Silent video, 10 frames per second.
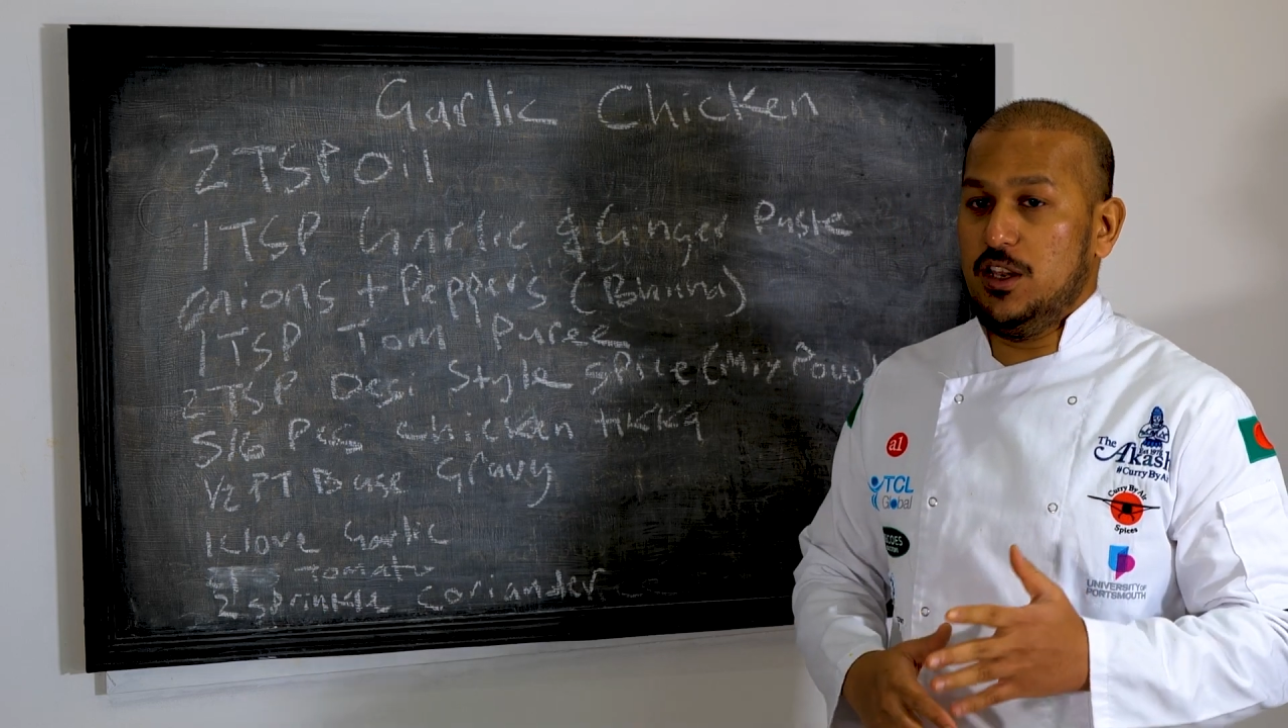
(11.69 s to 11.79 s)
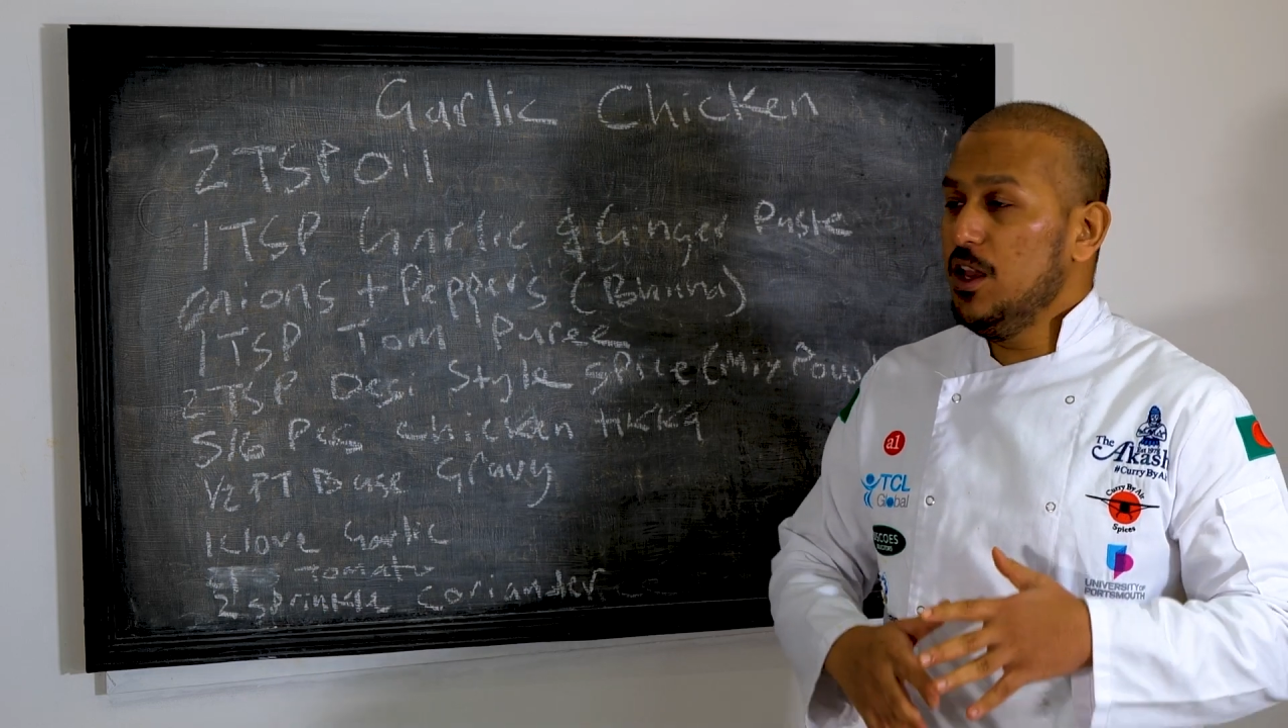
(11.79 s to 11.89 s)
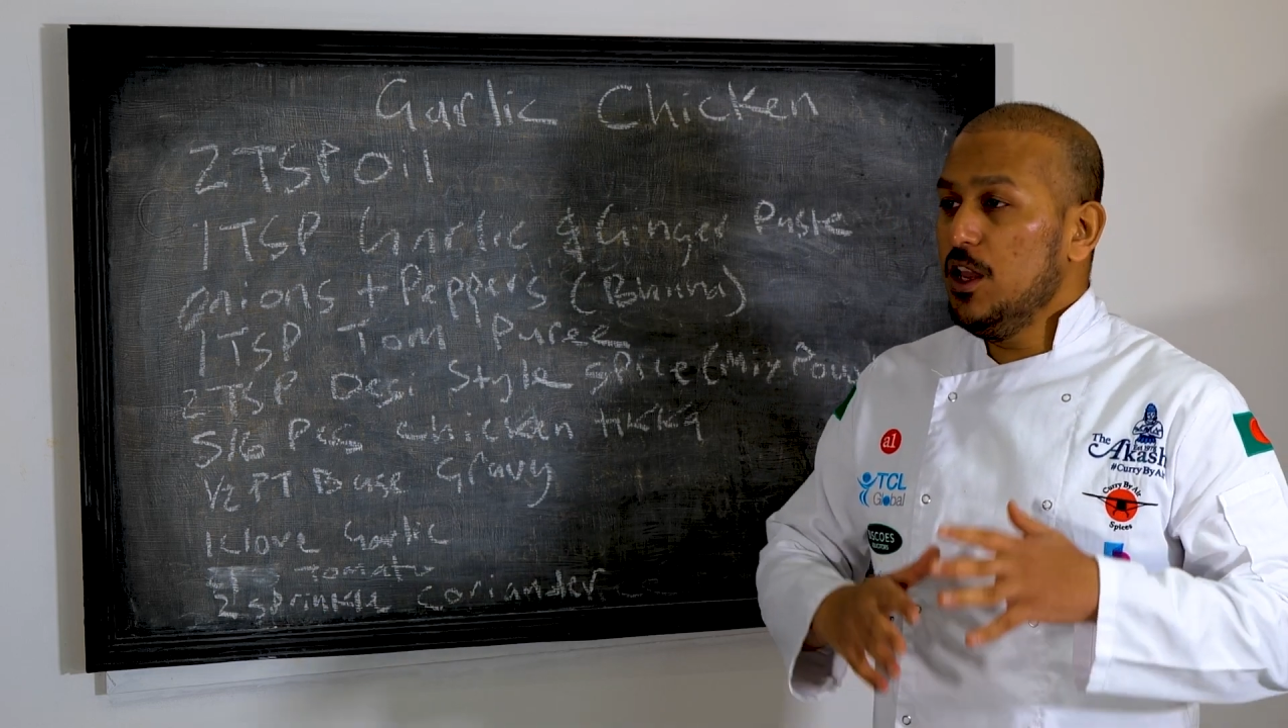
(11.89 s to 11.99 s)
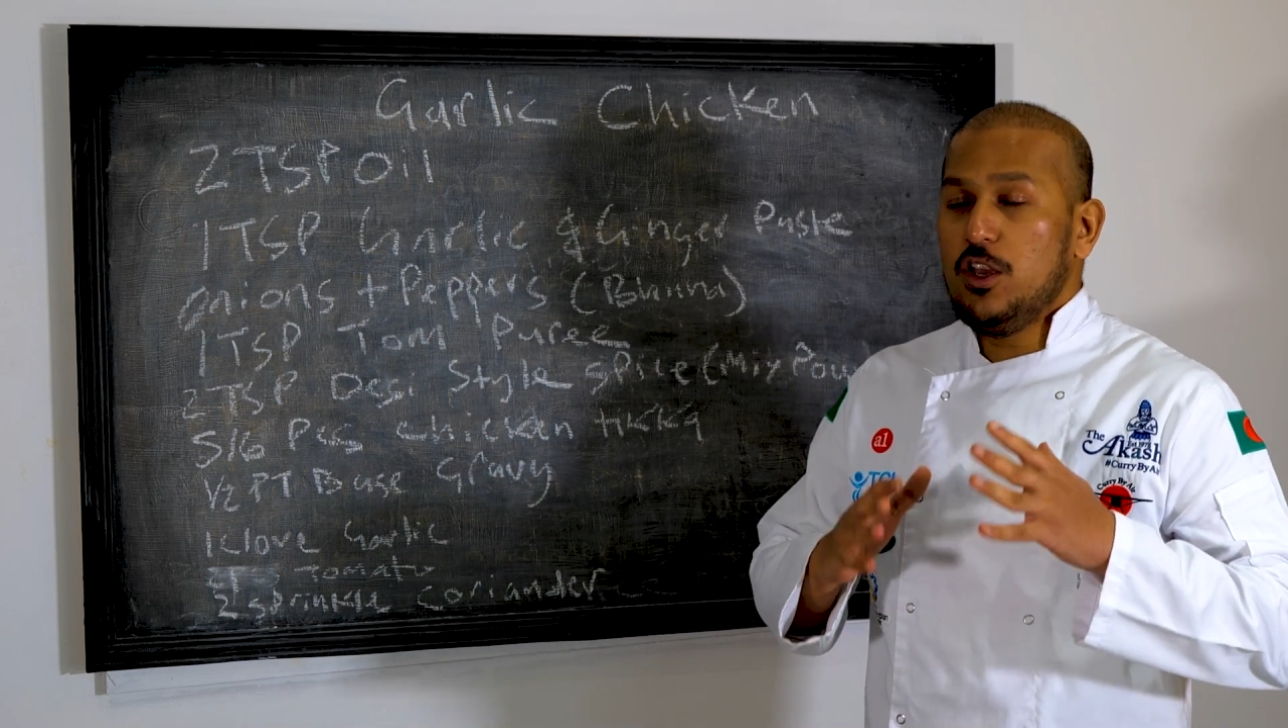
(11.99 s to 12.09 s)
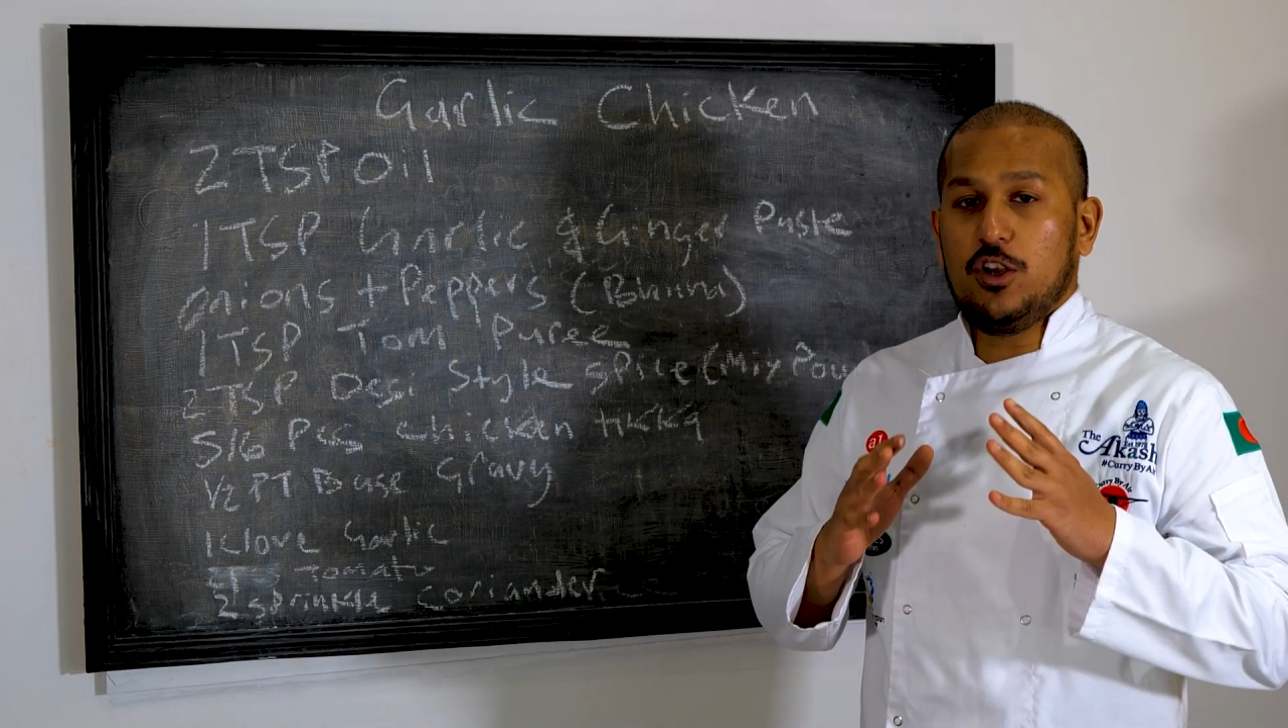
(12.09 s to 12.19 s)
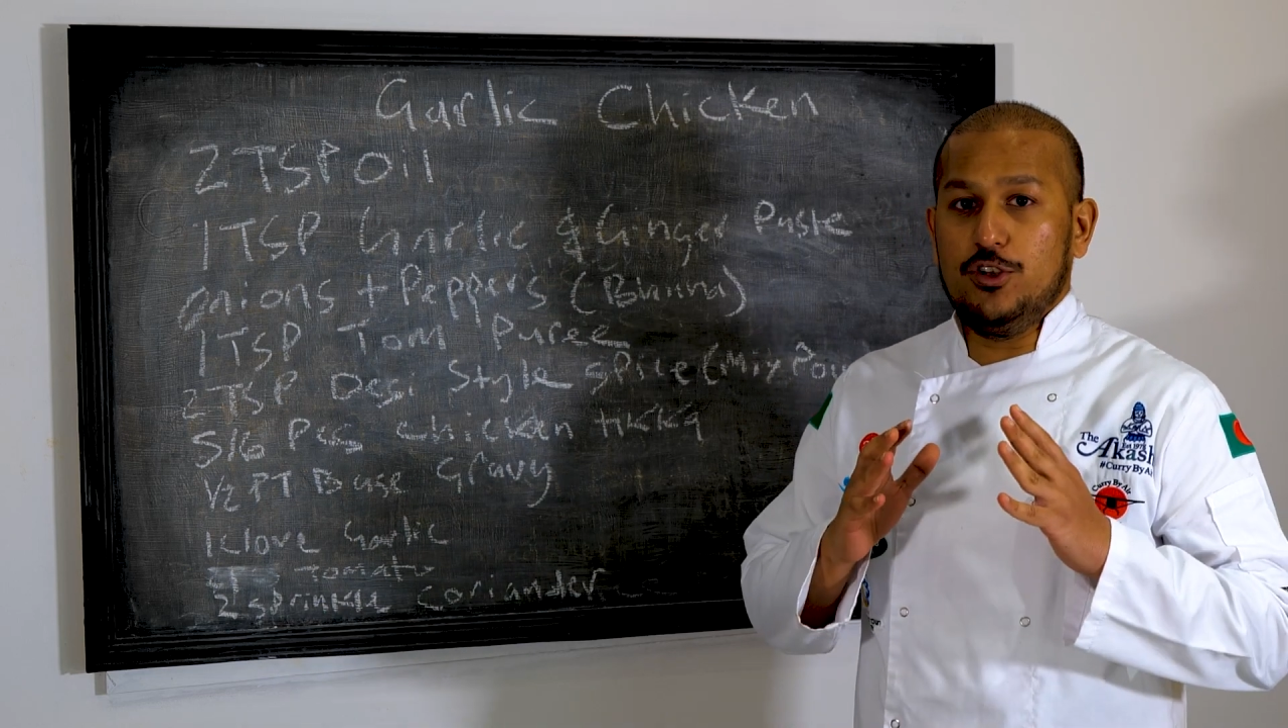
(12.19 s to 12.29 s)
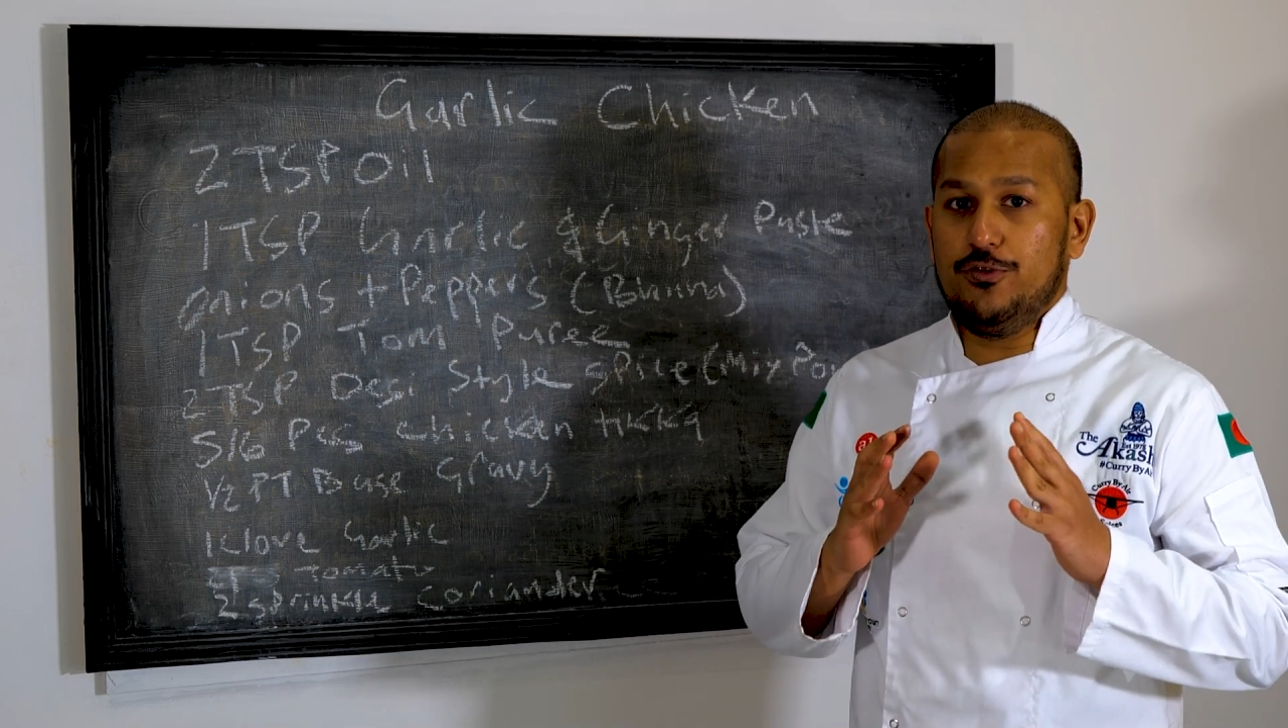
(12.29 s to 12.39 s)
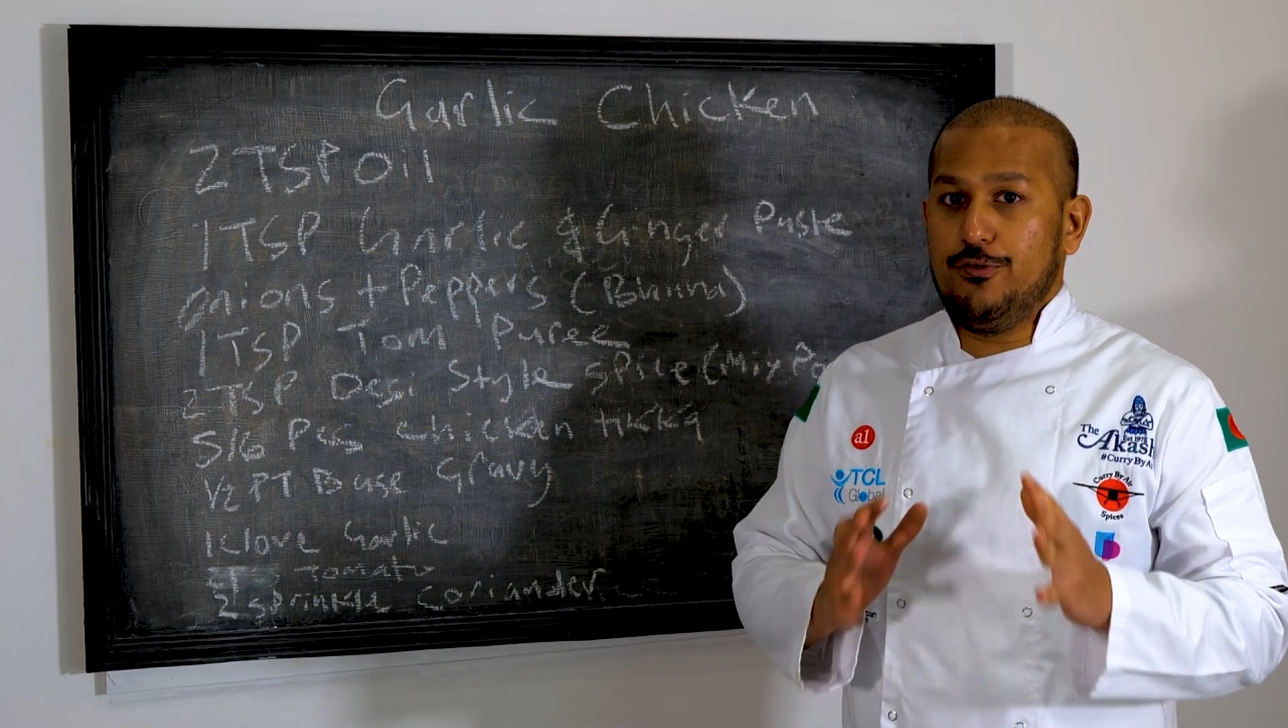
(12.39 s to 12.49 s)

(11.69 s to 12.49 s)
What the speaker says: It goes